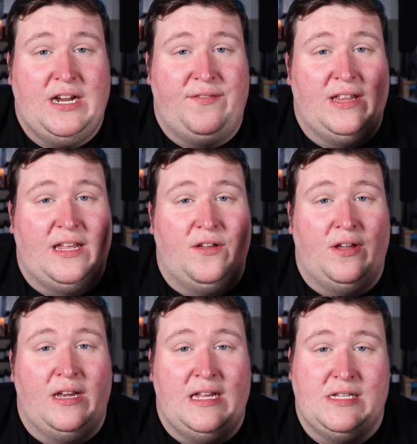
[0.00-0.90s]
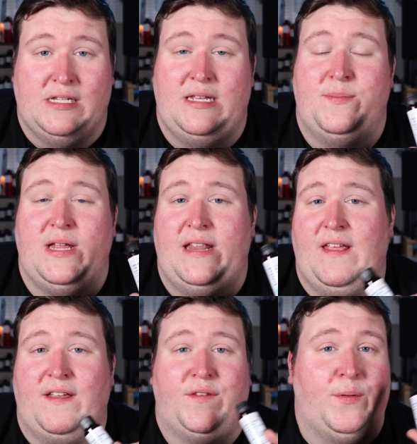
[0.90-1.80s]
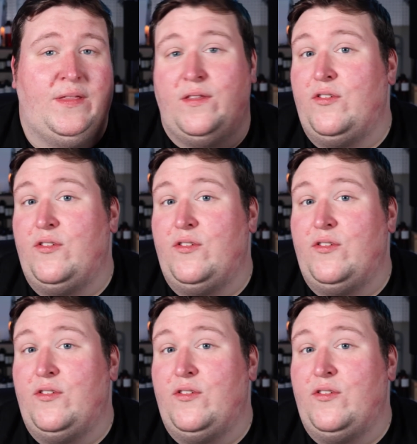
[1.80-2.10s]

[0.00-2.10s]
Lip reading: I feel like you could easily blend this with